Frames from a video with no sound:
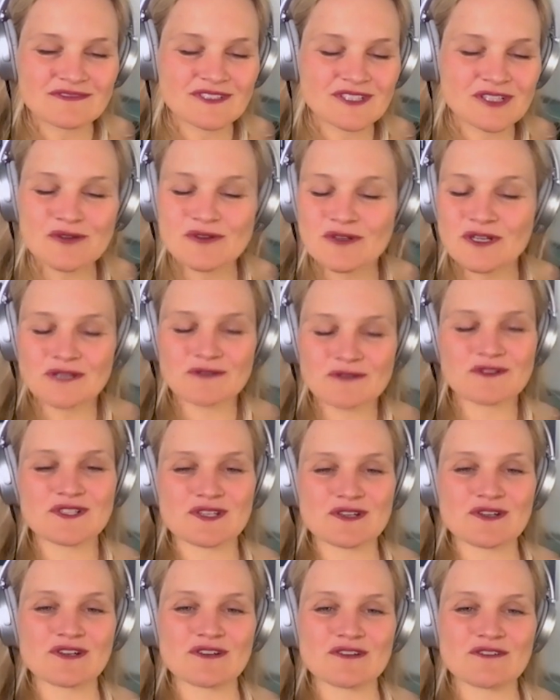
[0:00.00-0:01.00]
Who do you
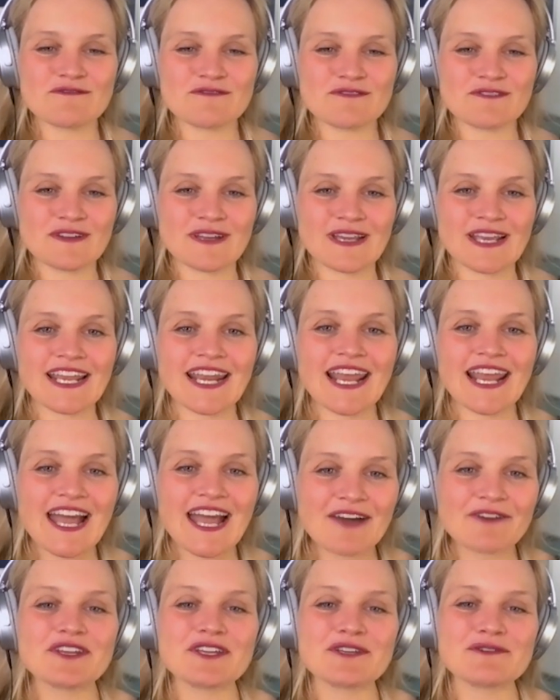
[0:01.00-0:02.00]
serve? And
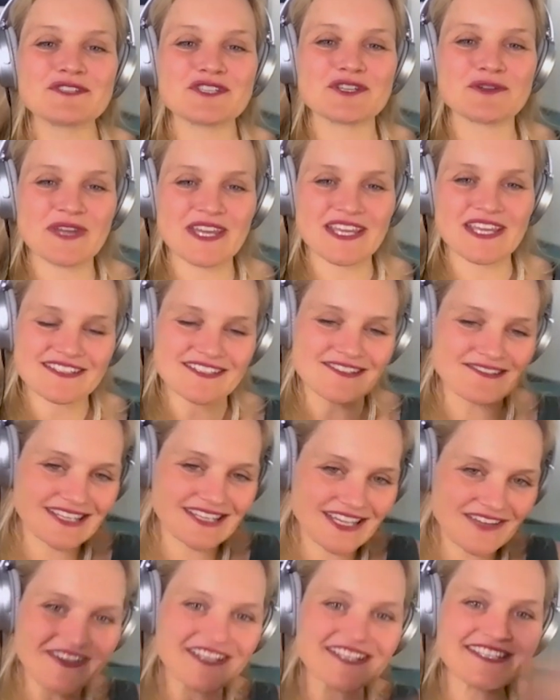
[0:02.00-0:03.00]
how do you do it? So
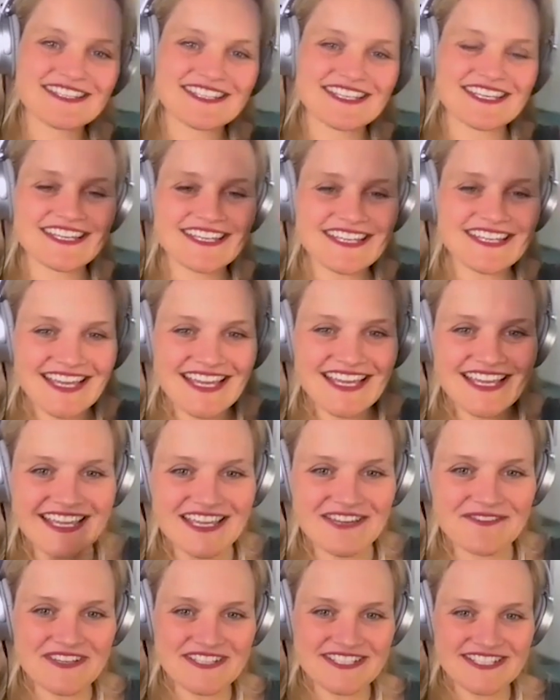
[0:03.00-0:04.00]
give us
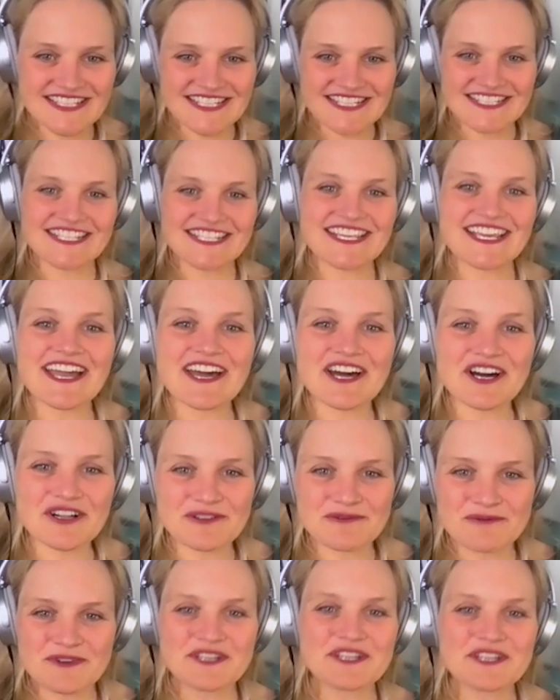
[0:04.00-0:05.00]
the
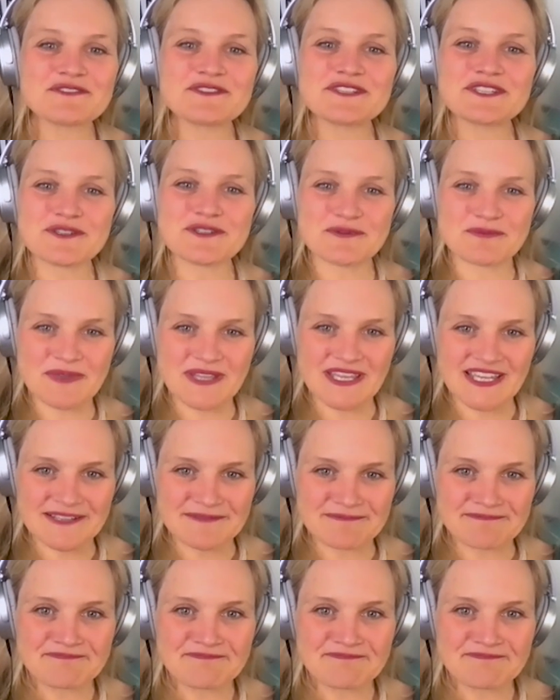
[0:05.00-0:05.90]
DL. What do you do, Pete?